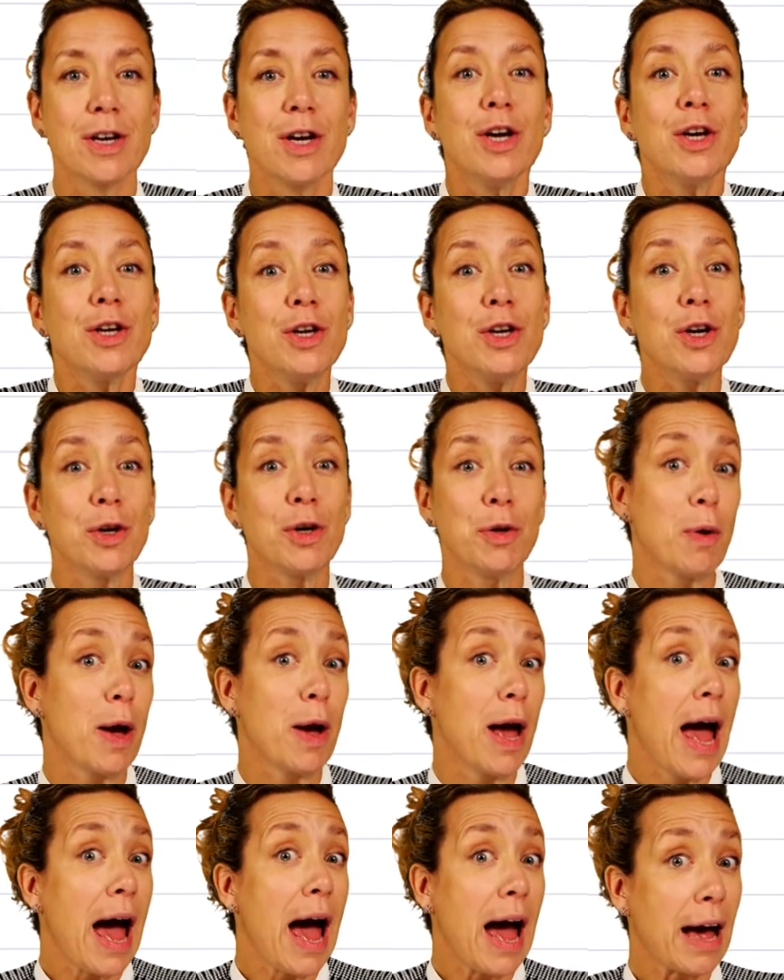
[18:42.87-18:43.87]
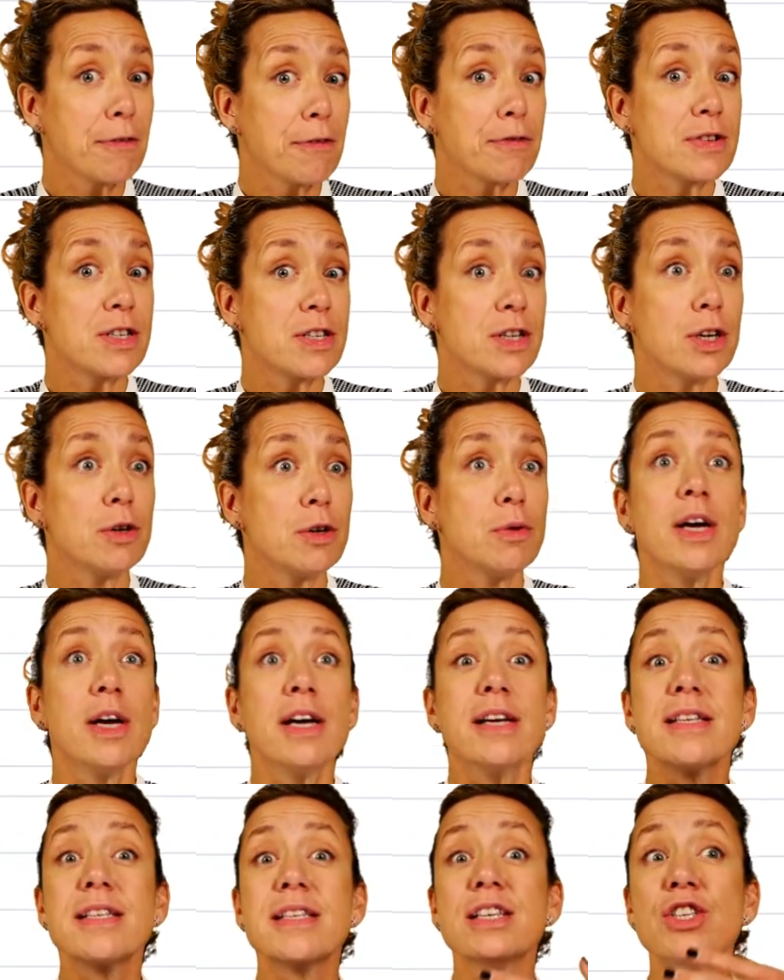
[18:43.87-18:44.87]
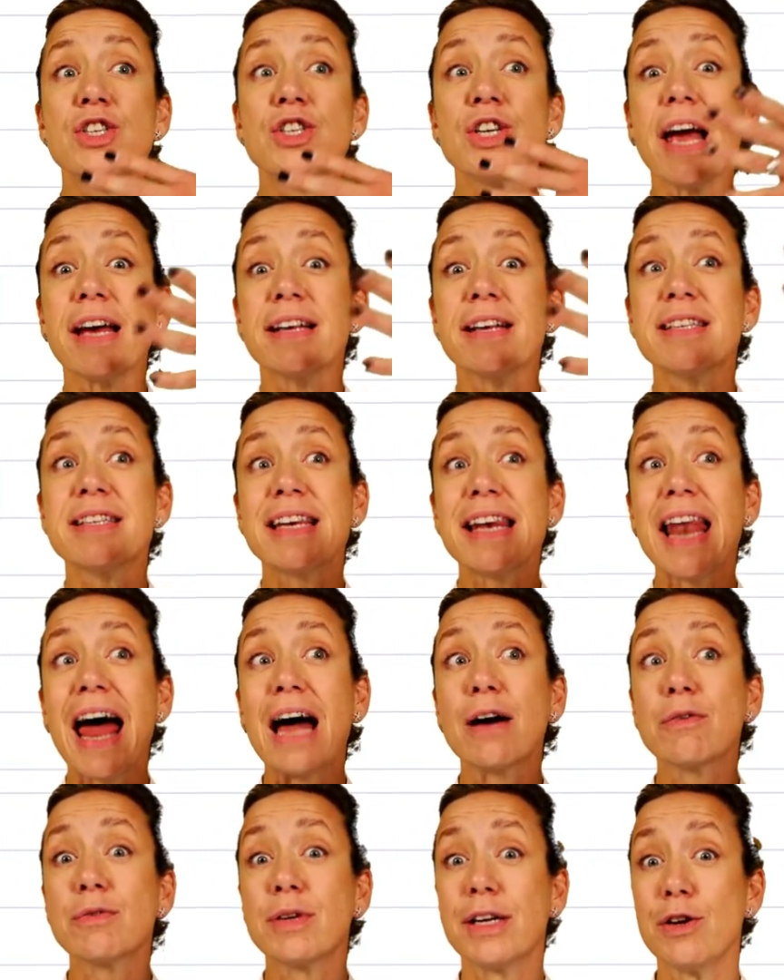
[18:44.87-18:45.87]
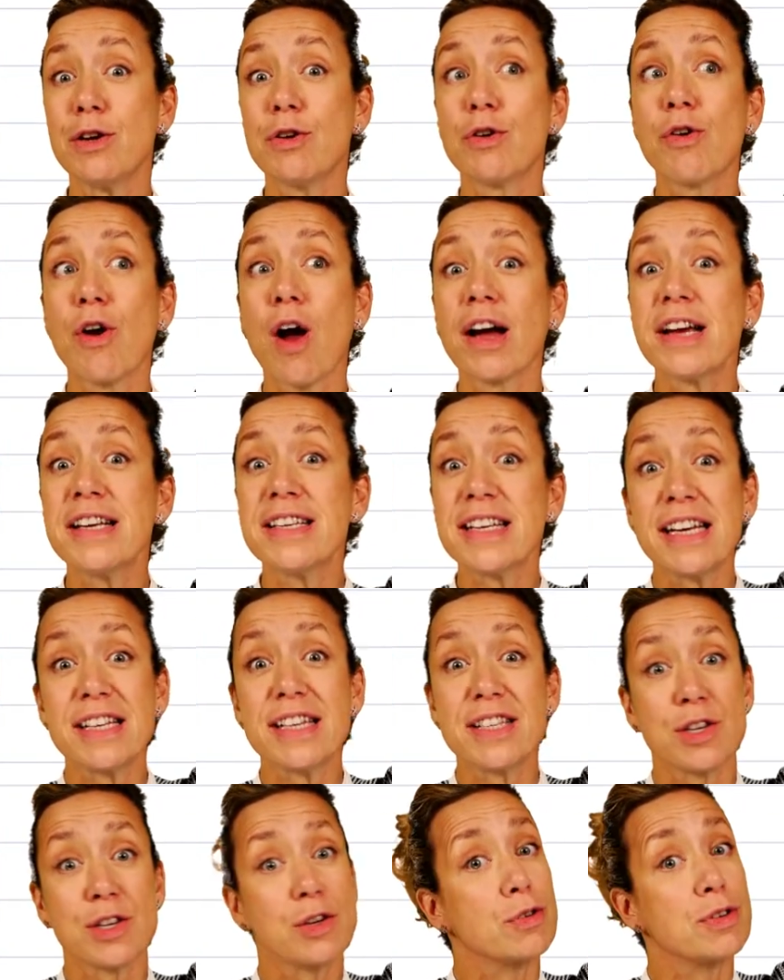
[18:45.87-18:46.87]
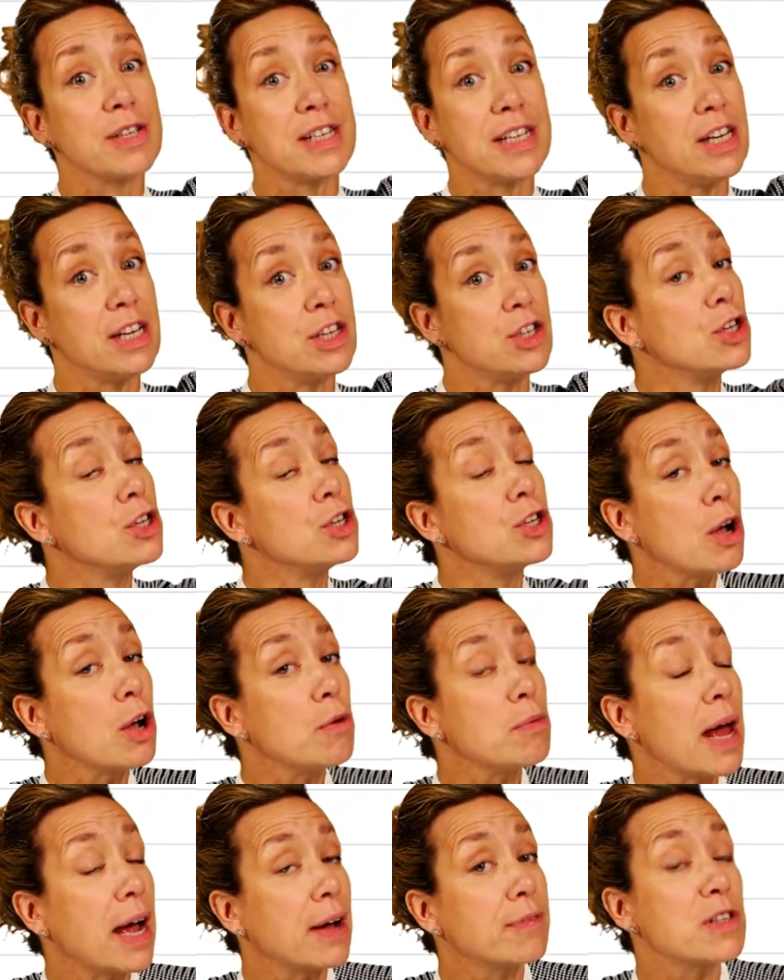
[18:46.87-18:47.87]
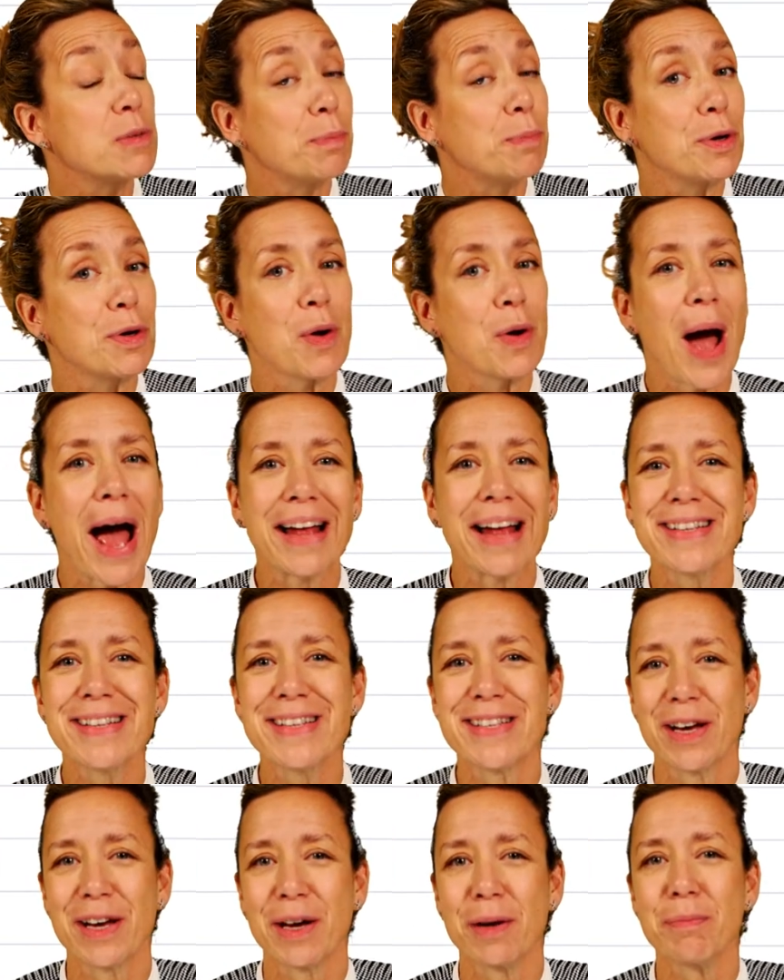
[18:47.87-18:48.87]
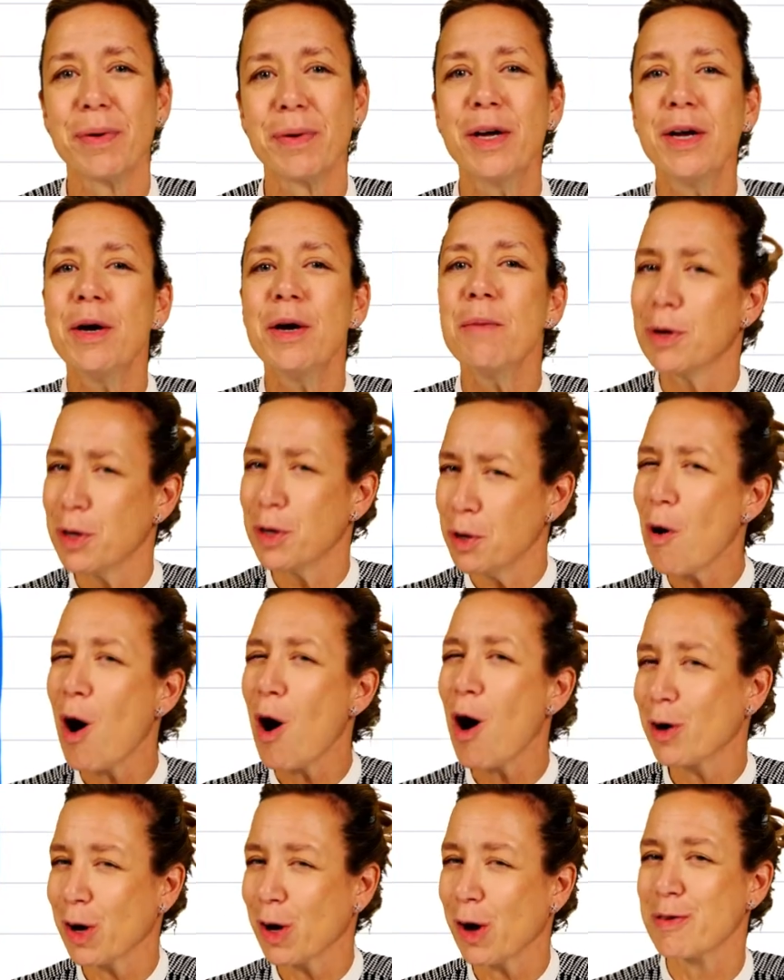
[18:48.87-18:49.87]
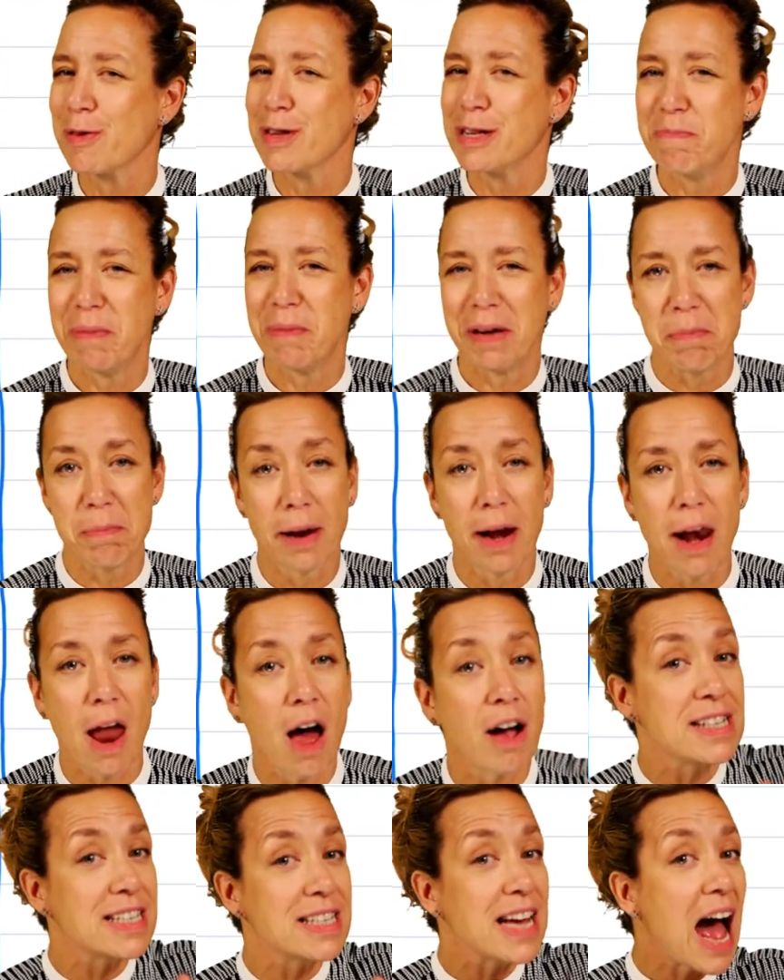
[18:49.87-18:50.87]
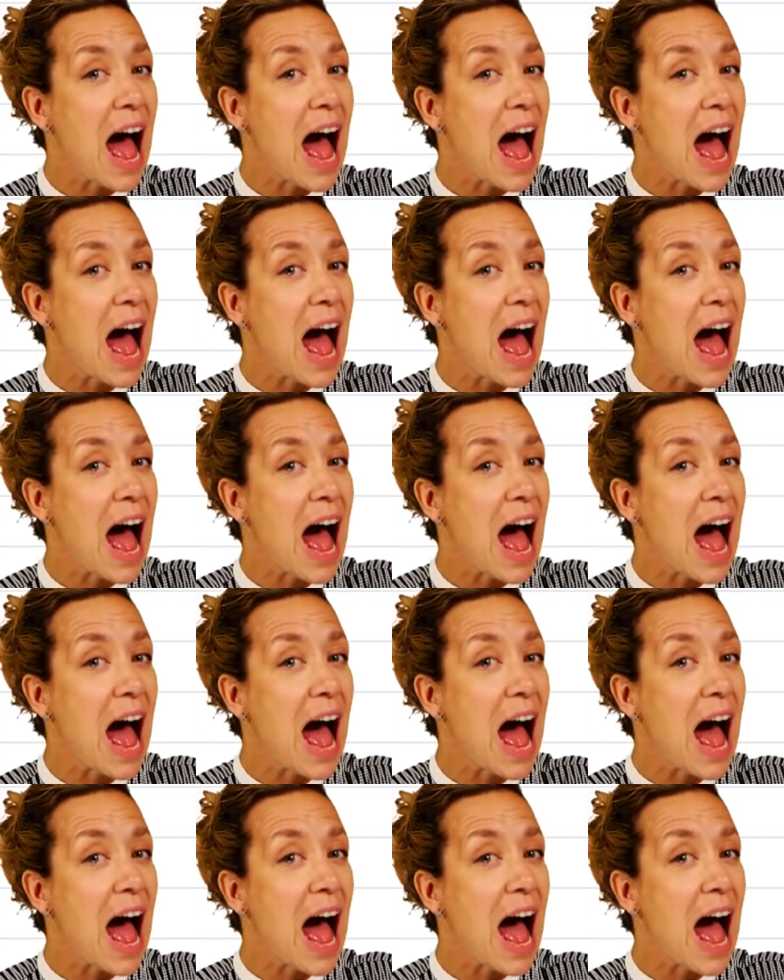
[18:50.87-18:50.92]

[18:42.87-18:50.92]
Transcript: You have to suggest loudly your ideas to your teacher. You don't have to put your hands up, but you are going to be polite.